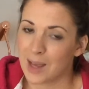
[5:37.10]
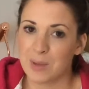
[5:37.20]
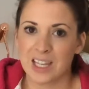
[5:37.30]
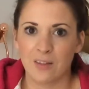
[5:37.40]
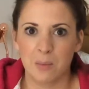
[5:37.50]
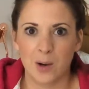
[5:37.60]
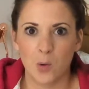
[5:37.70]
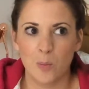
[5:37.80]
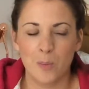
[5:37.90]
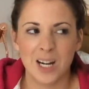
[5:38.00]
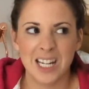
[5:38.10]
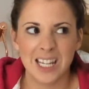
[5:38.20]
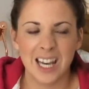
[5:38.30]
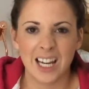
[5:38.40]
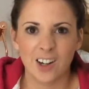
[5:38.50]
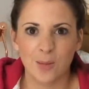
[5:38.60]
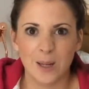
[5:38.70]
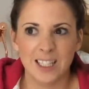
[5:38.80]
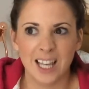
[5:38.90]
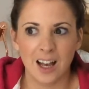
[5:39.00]
miss having my own money that I earn
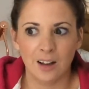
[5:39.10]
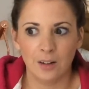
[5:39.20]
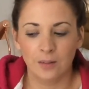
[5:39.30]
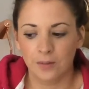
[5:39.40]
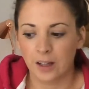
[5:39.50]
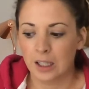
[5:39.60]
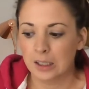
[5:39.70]
myself.